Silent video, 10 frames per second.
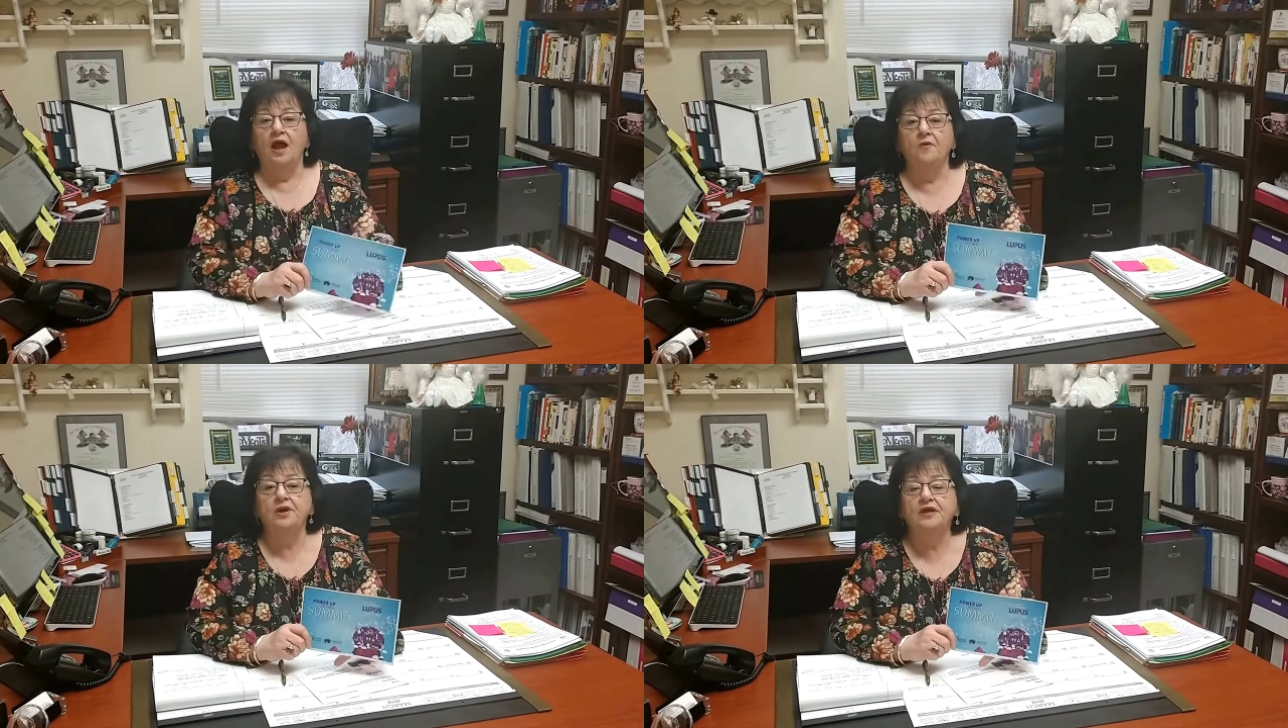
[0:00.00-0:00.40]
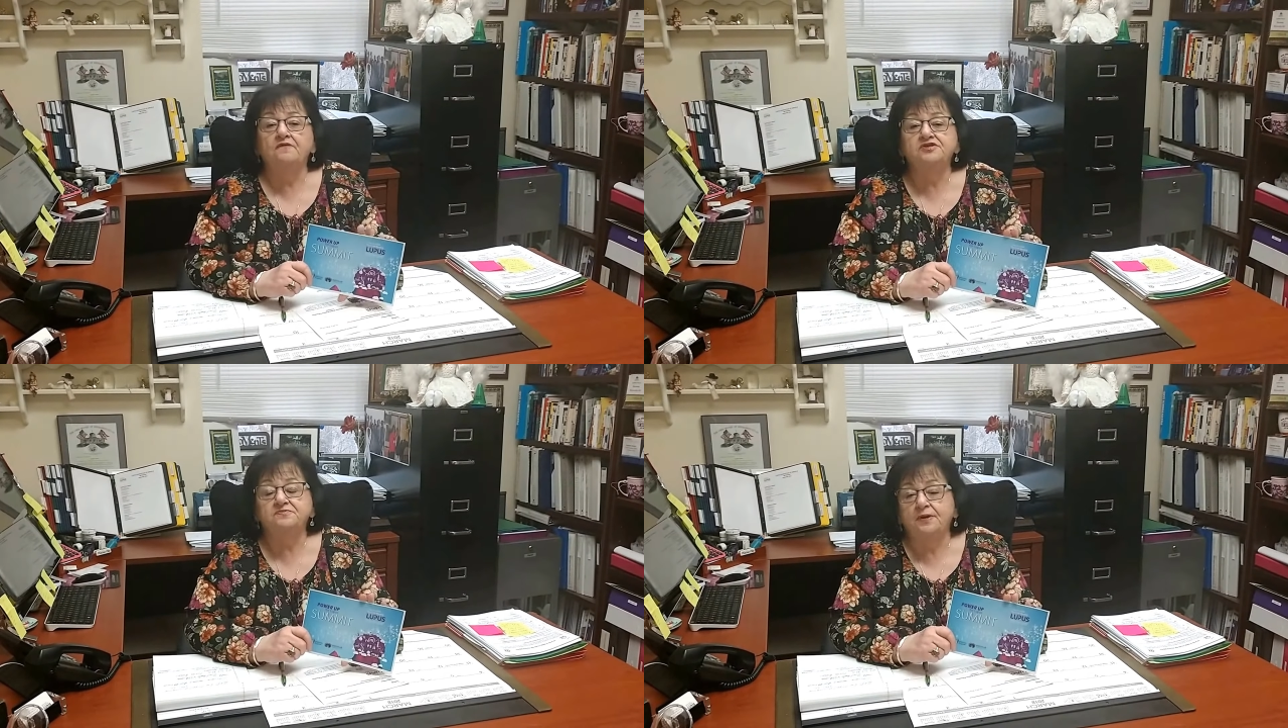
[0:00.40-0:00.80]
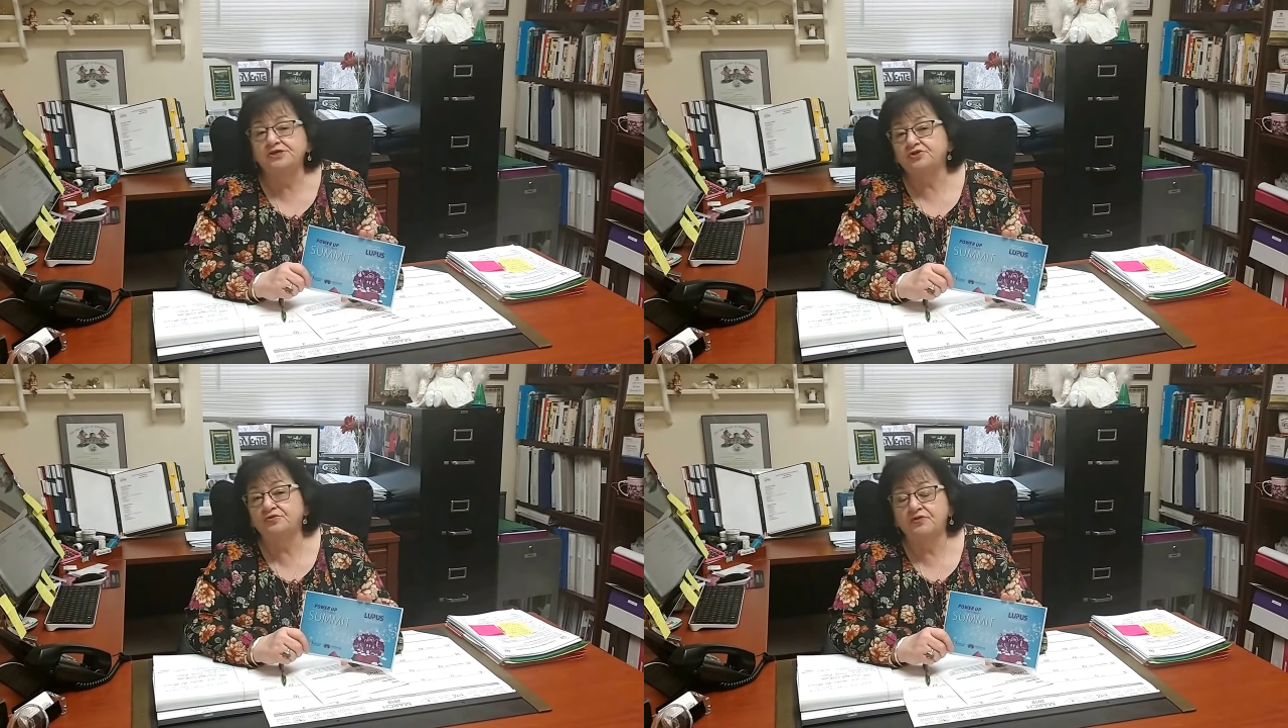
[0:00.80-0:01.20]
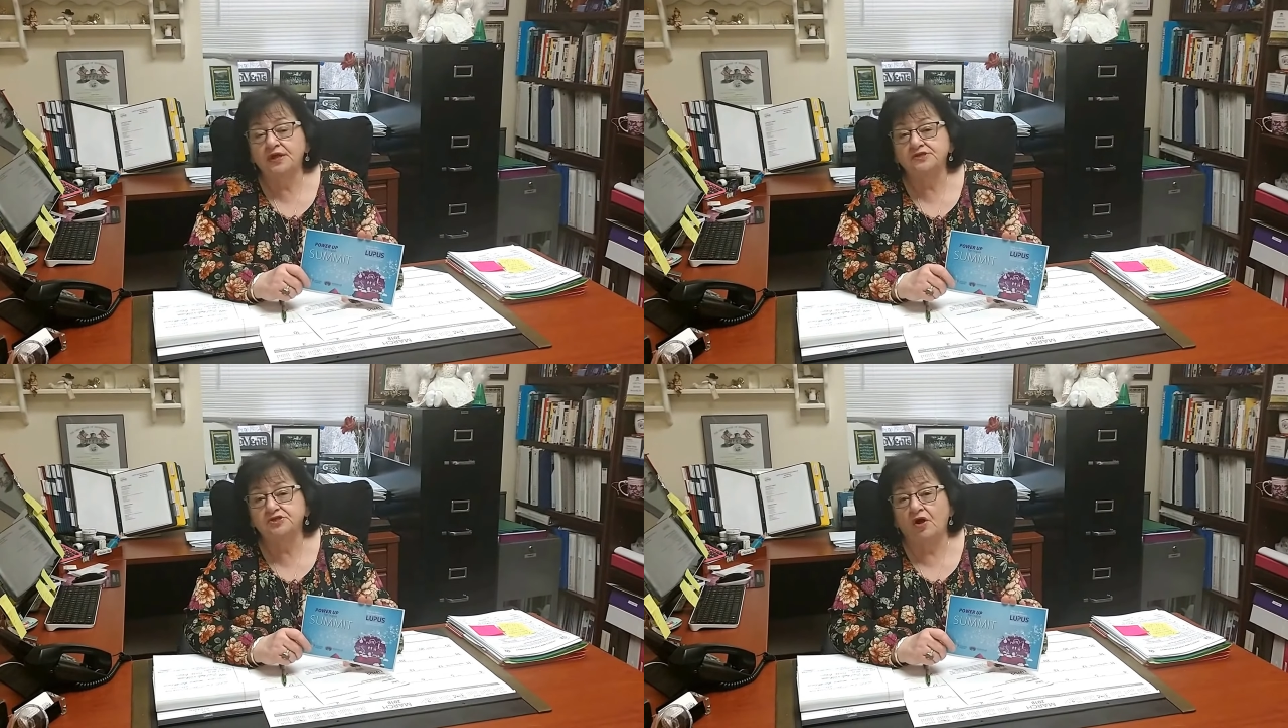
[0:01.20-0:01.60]
I want to give a special
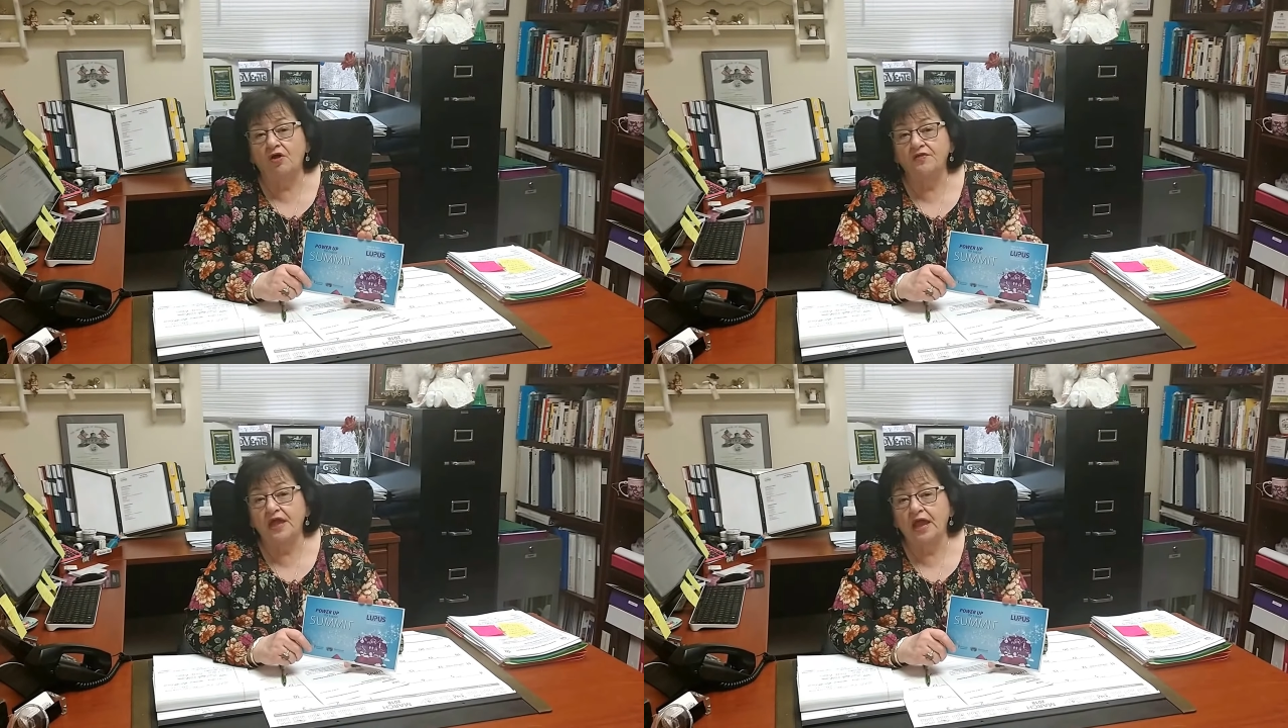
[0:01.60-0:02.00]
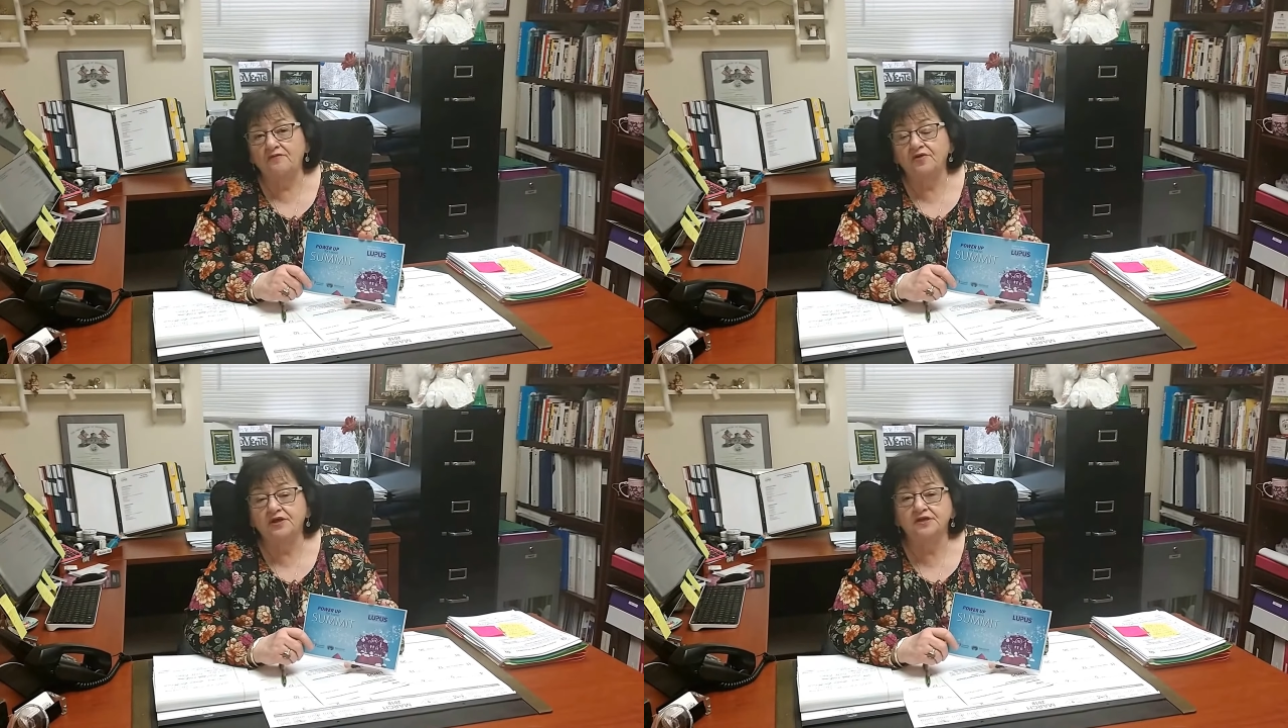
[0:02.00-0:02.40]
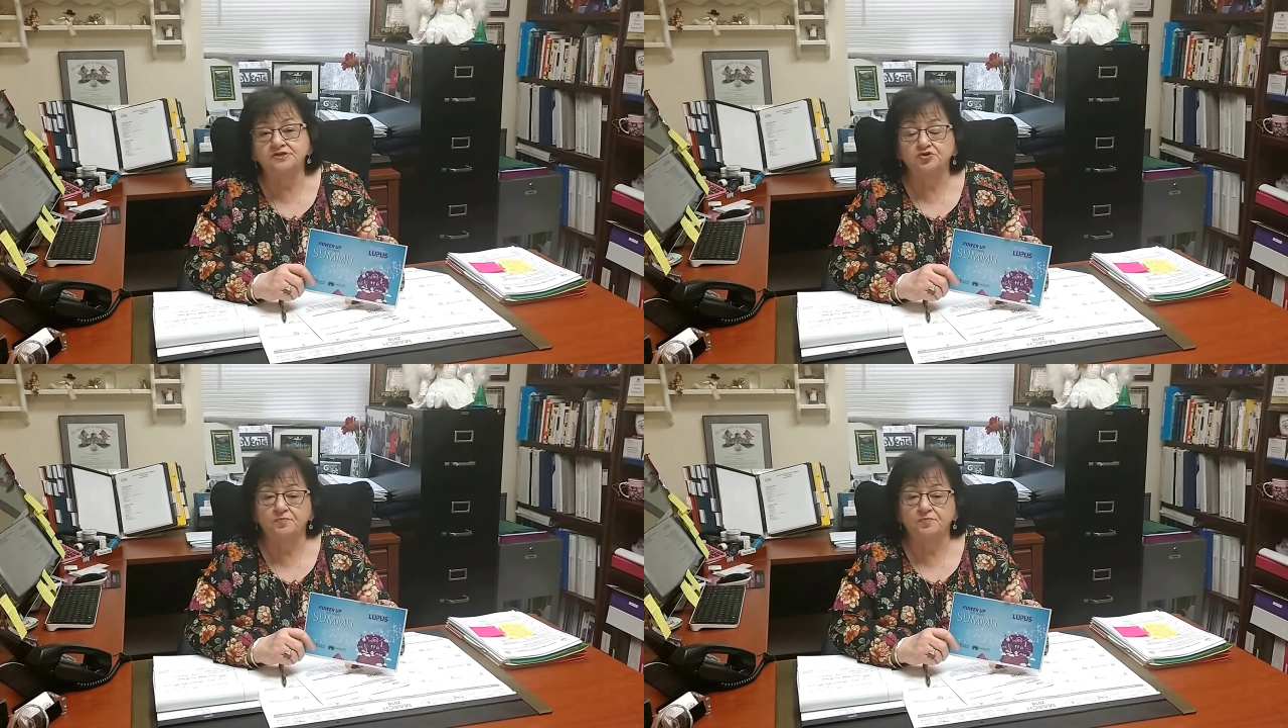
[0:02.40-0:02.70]
thanks to all the advocates